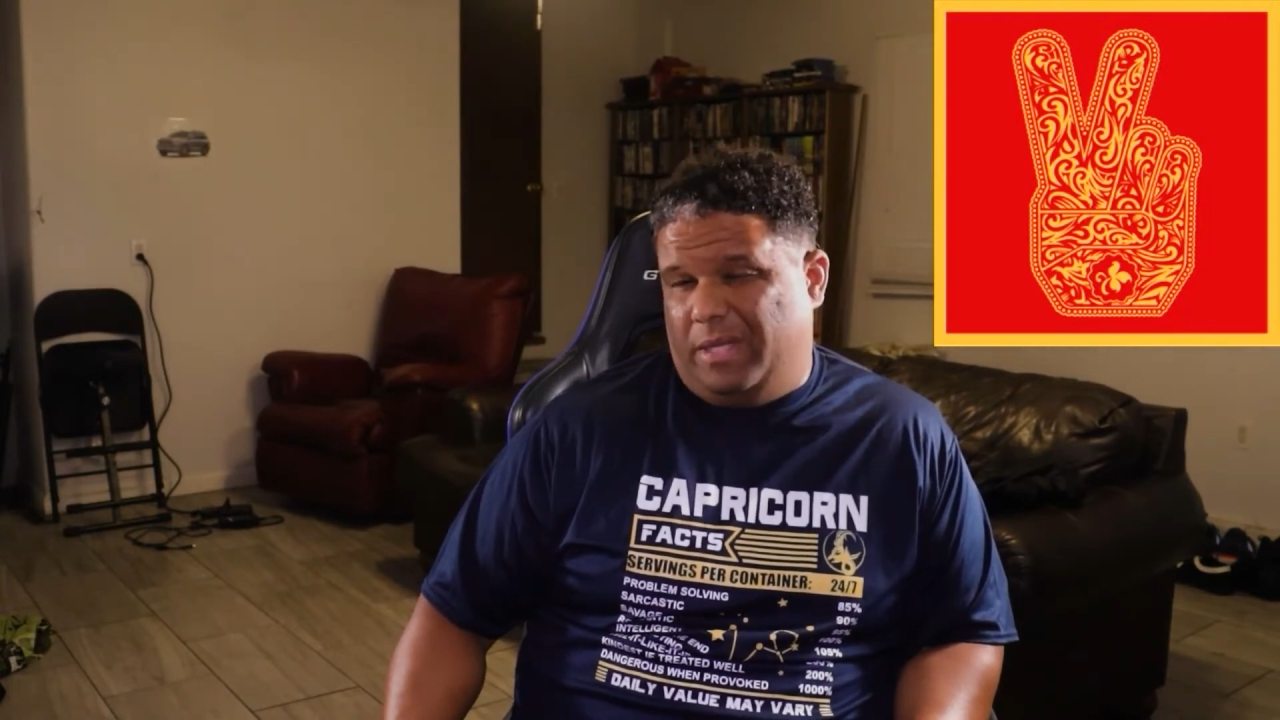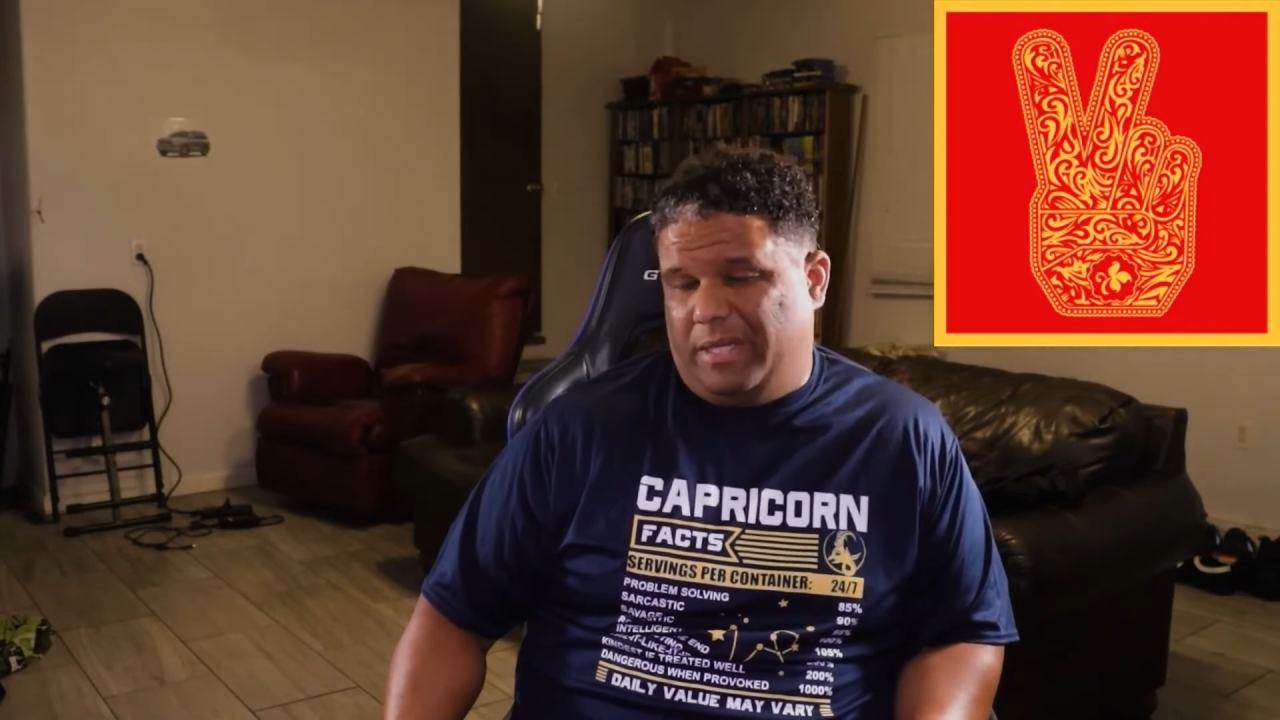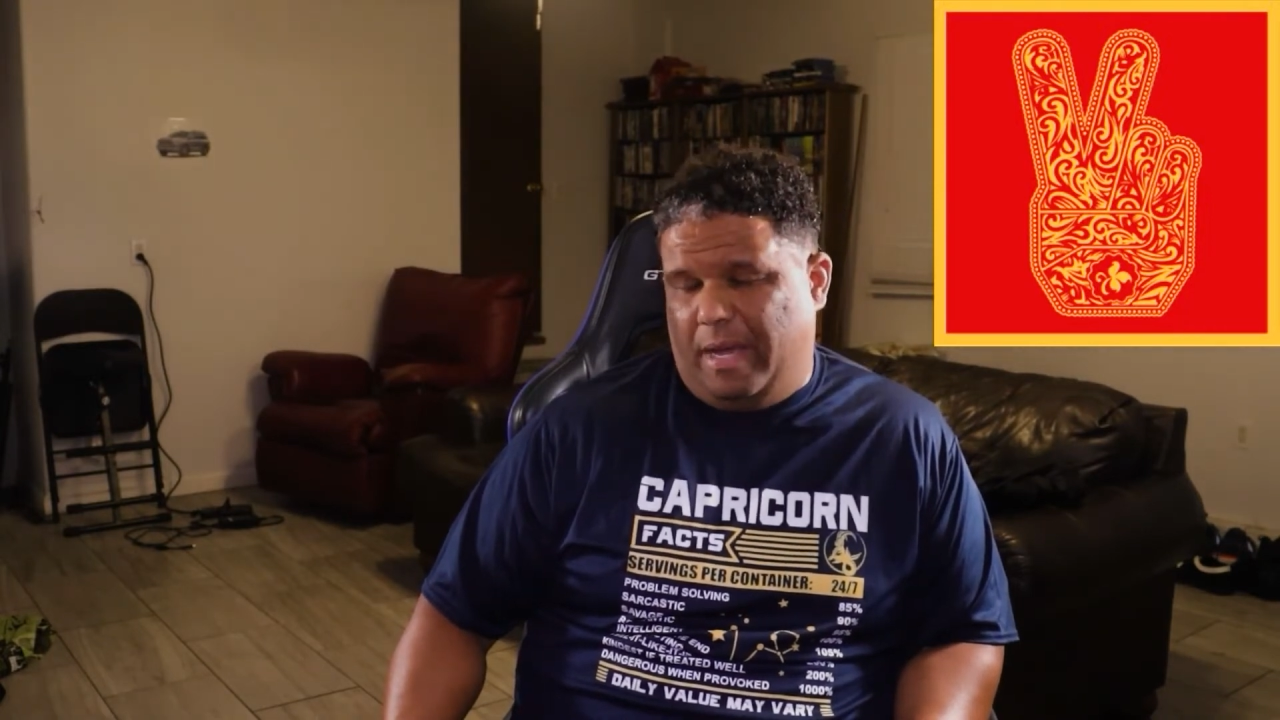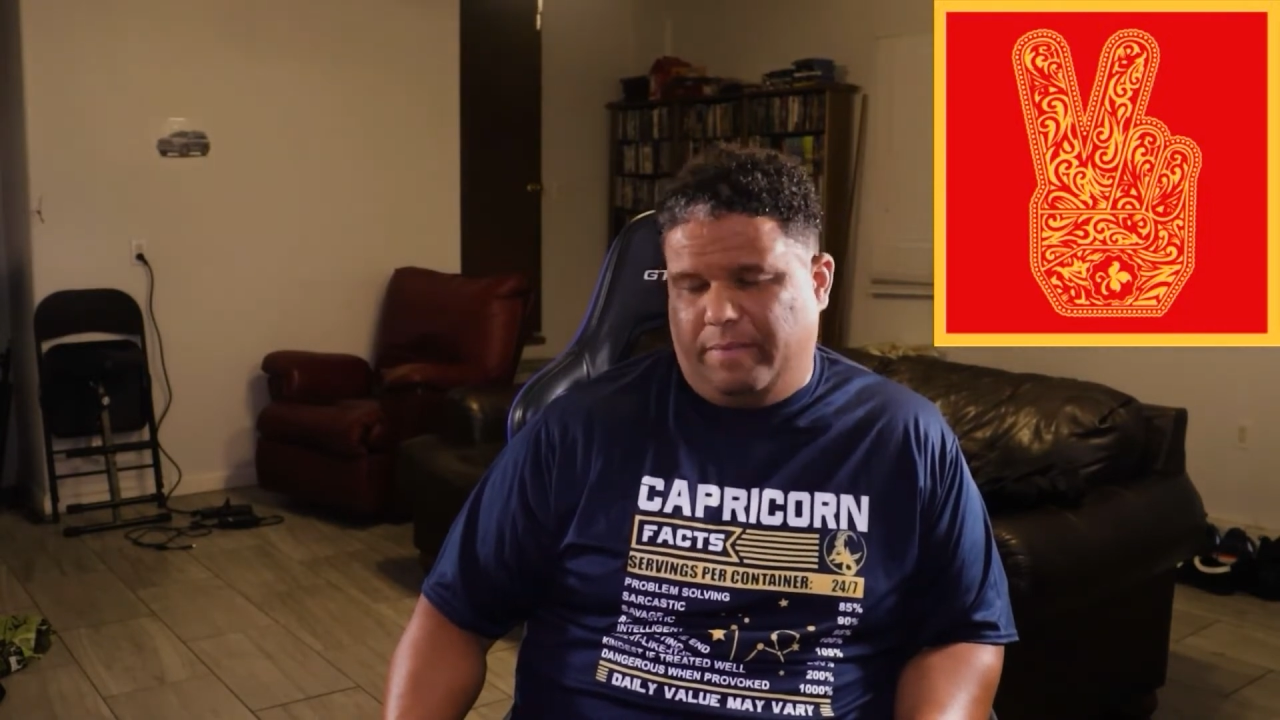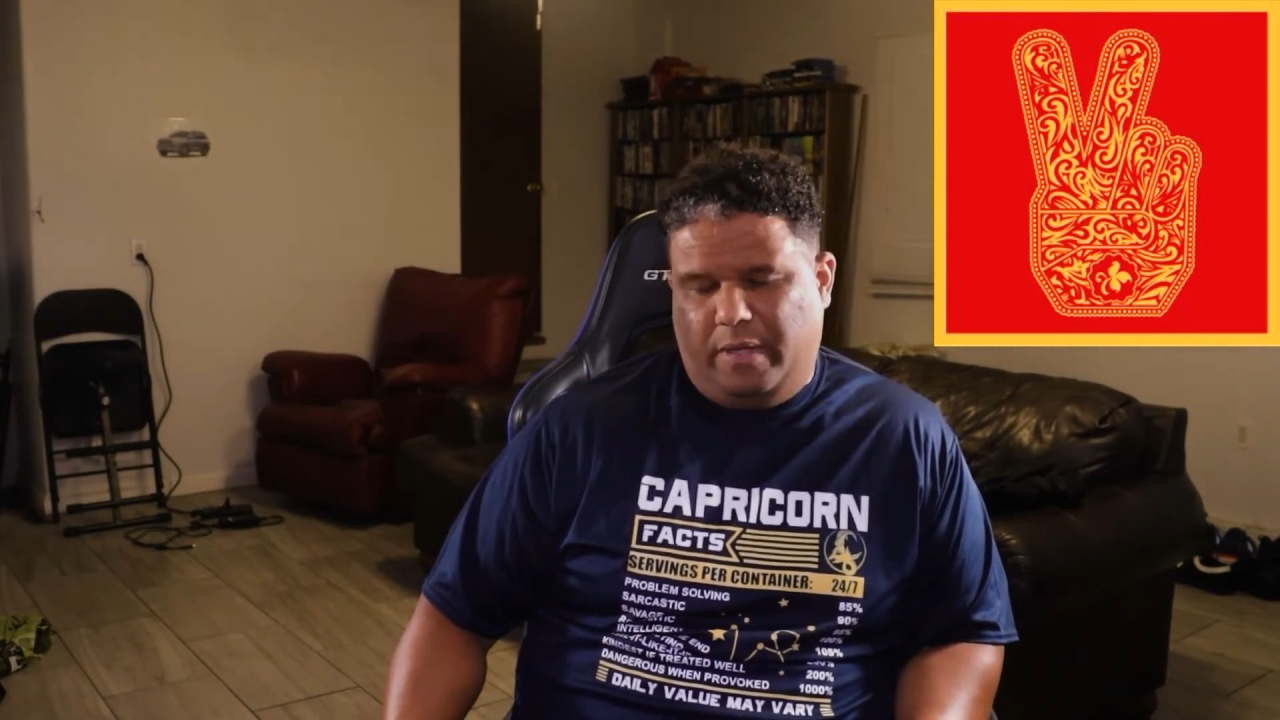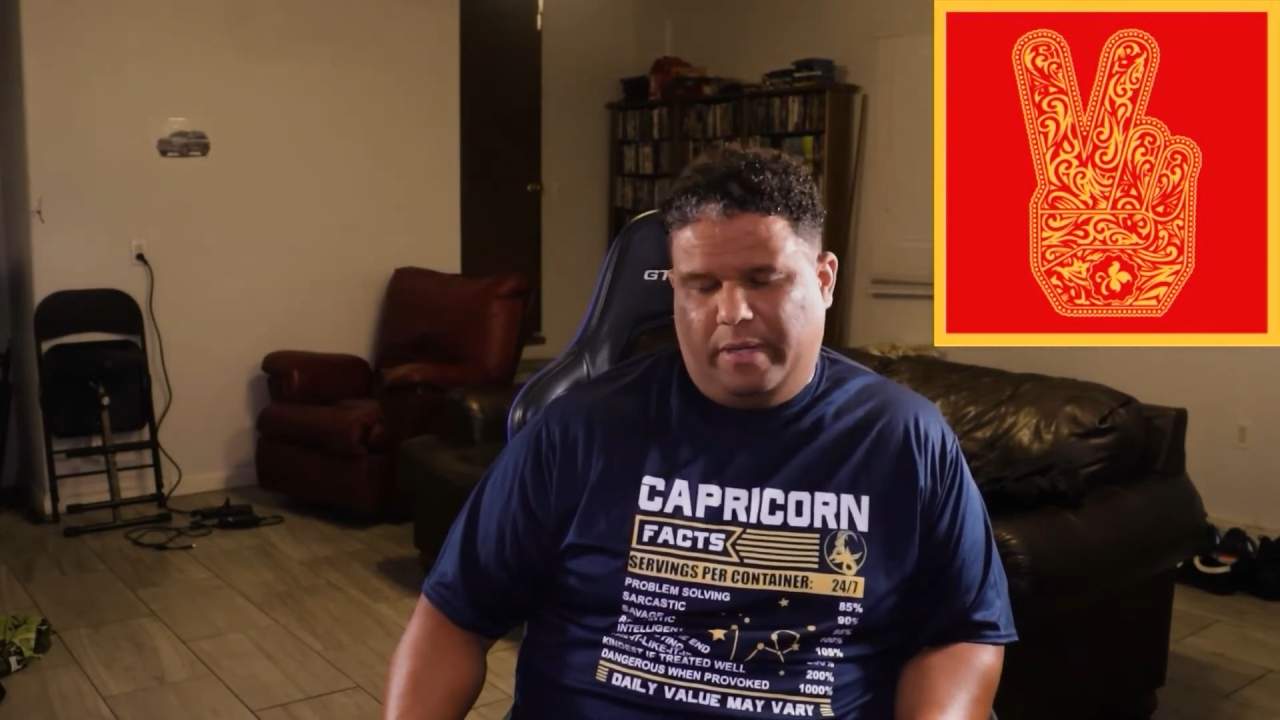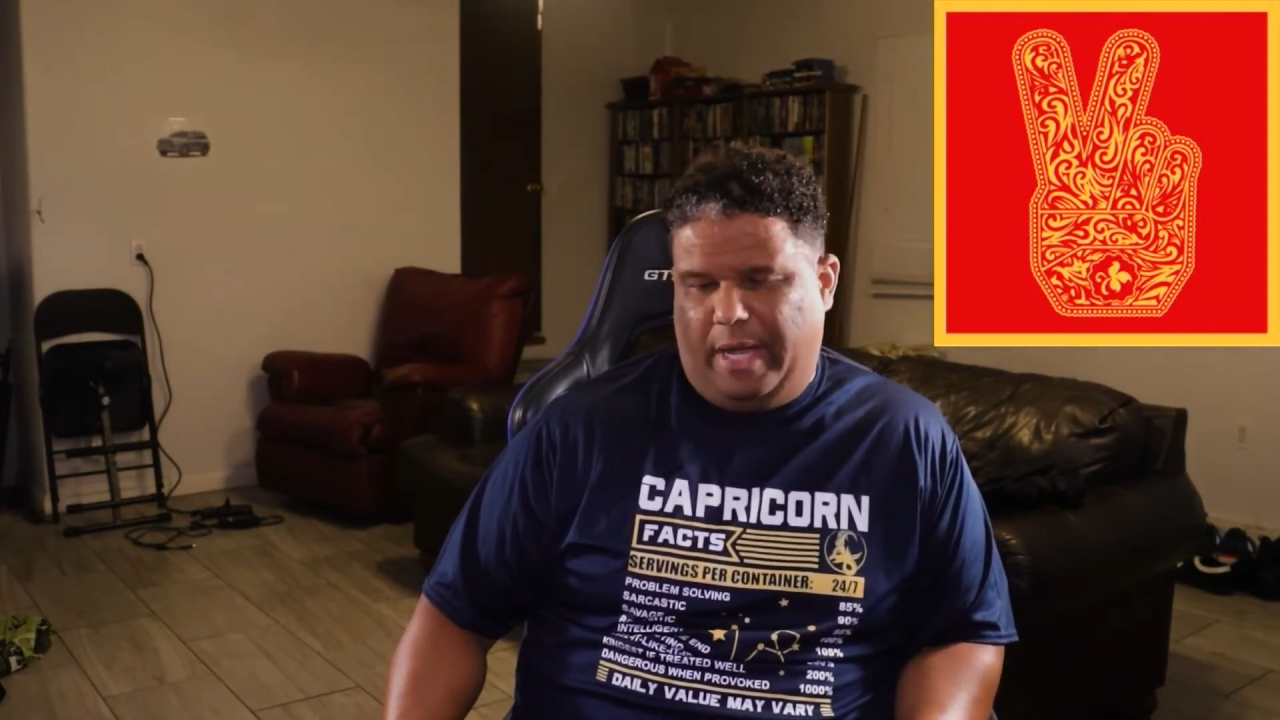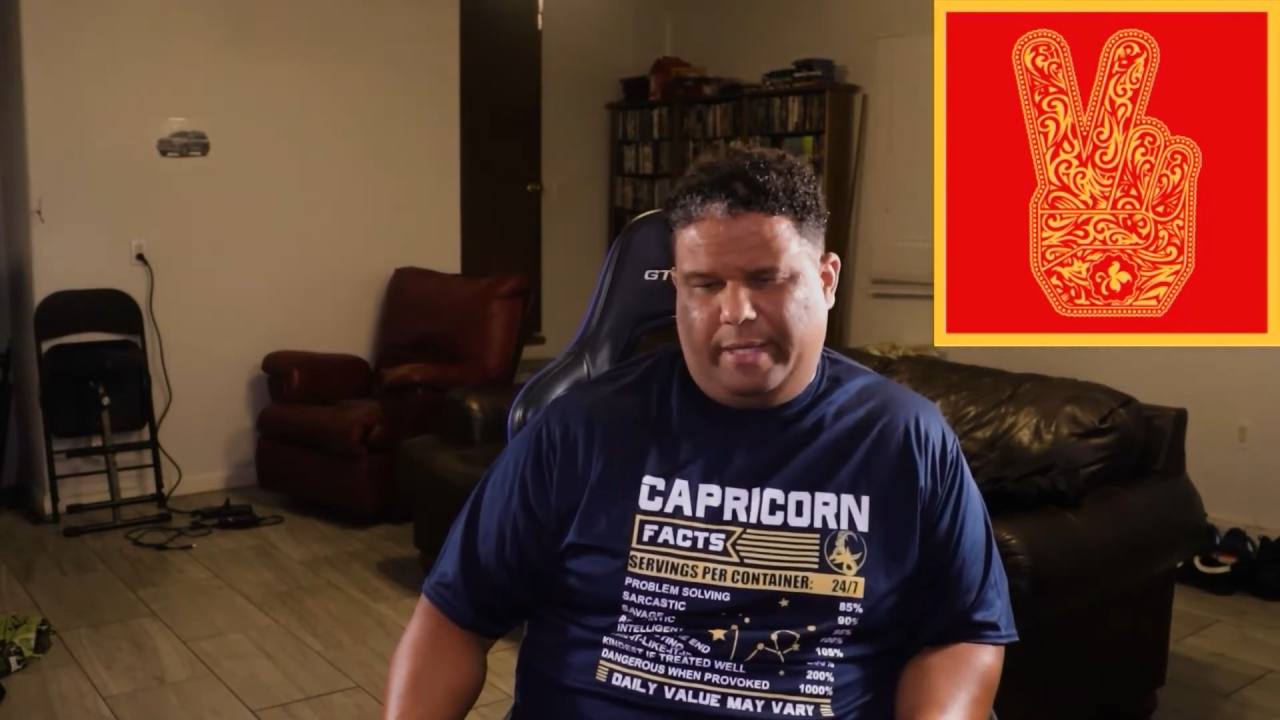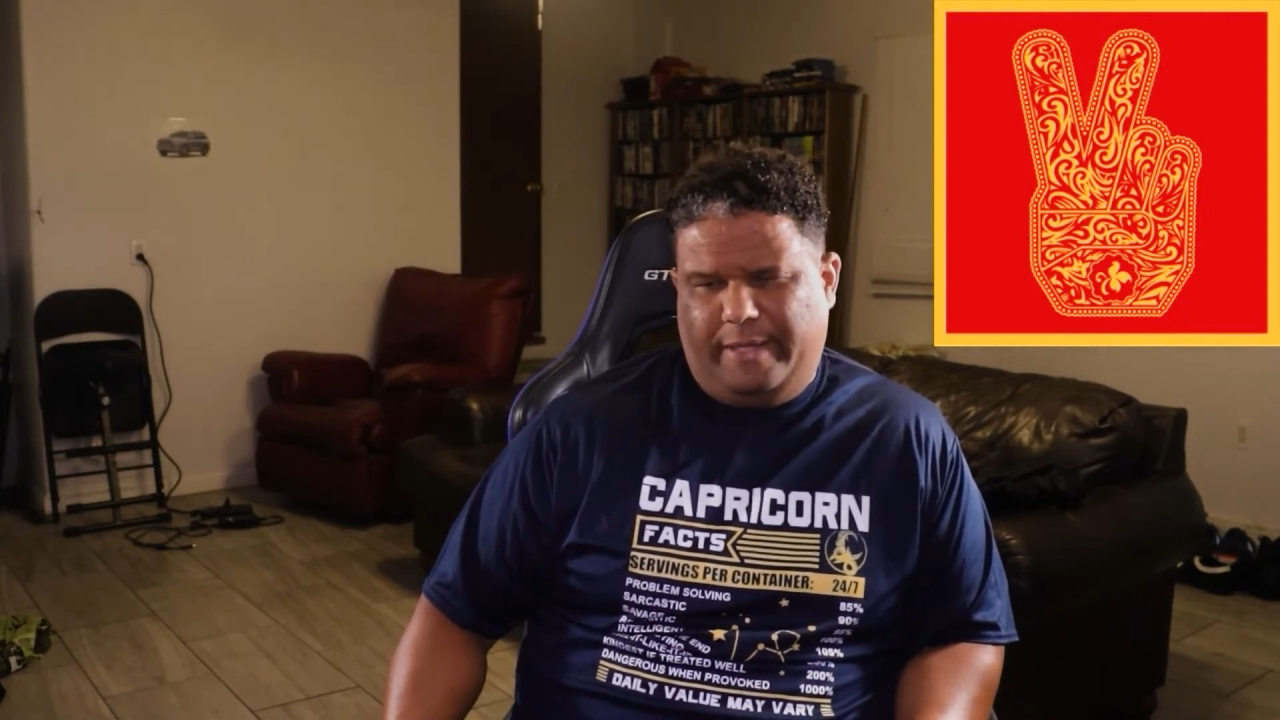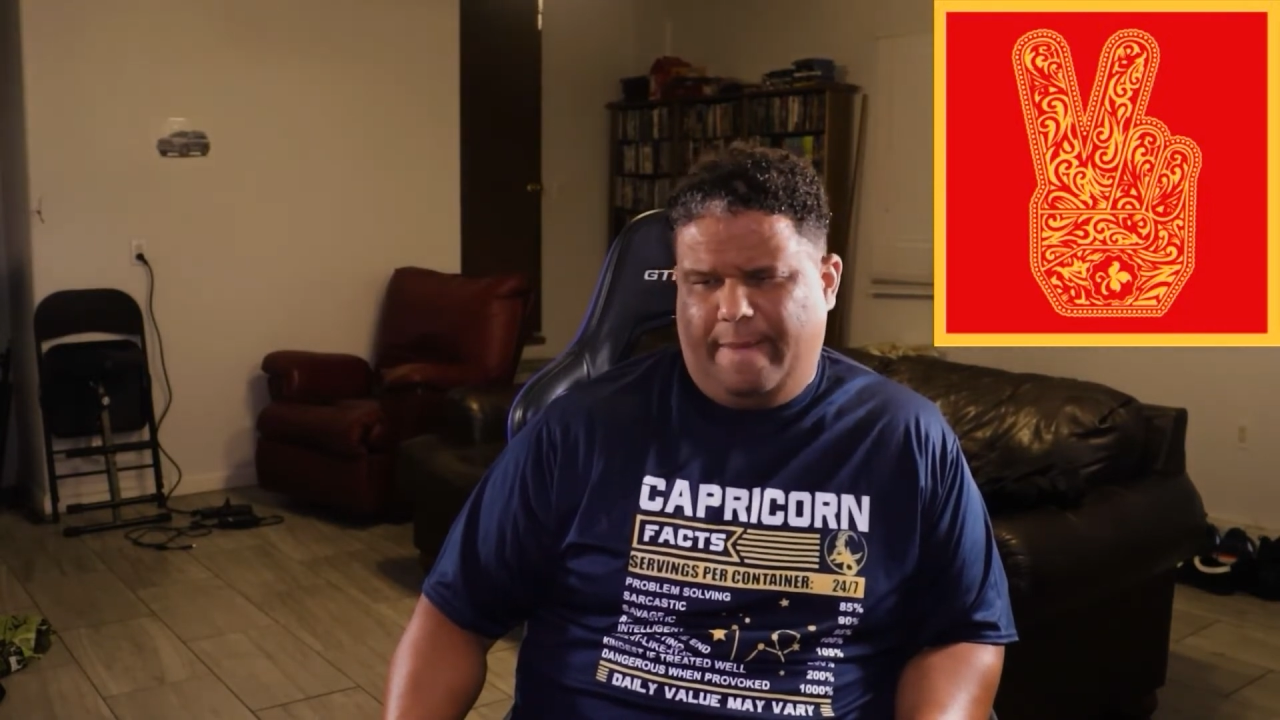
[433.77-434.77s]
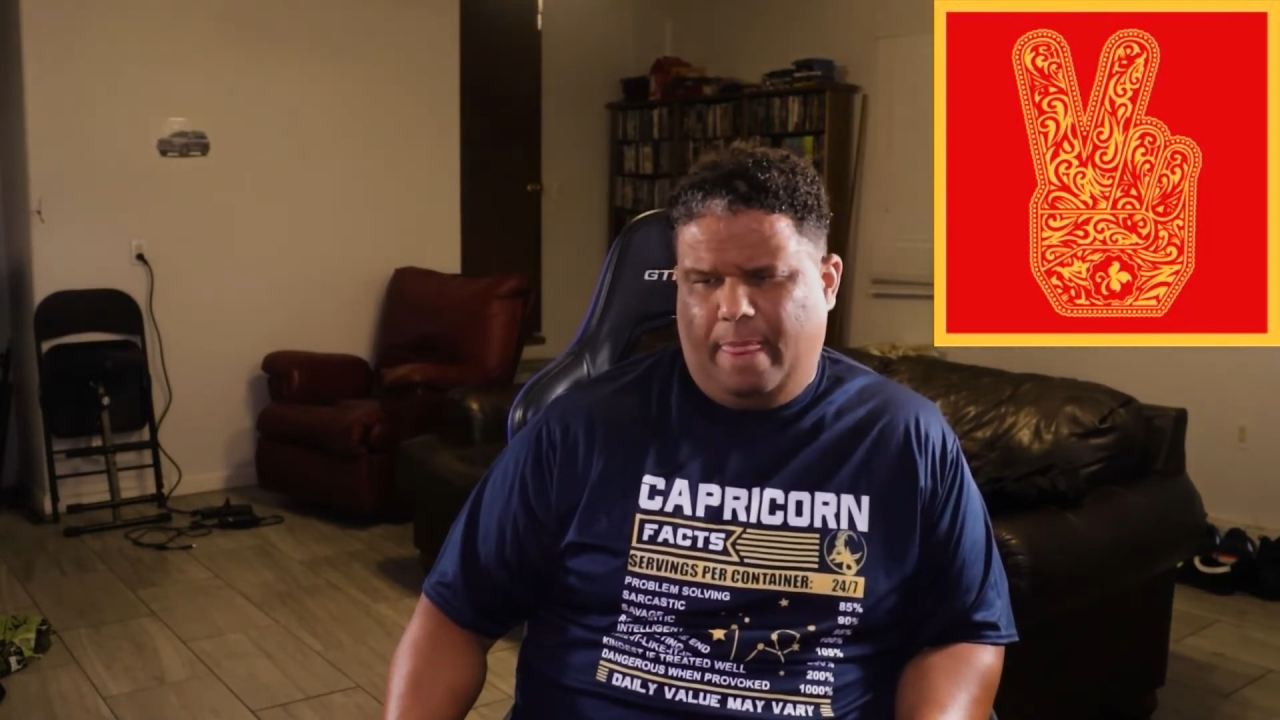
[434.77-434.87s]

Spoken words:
this album, I